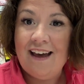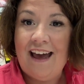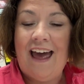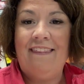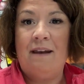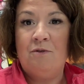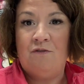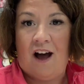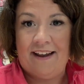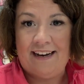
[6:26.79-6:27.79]
and then move
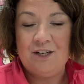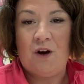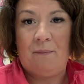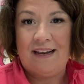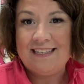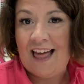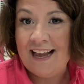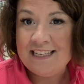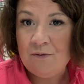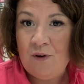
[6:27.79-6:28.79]
on, and do all my
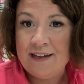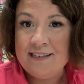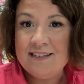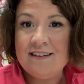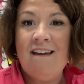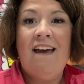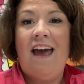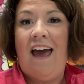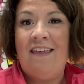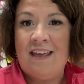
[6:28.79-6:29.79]
slides at once
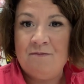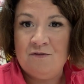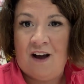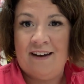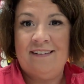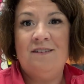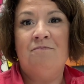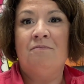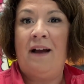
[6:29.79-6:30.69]
and then move on.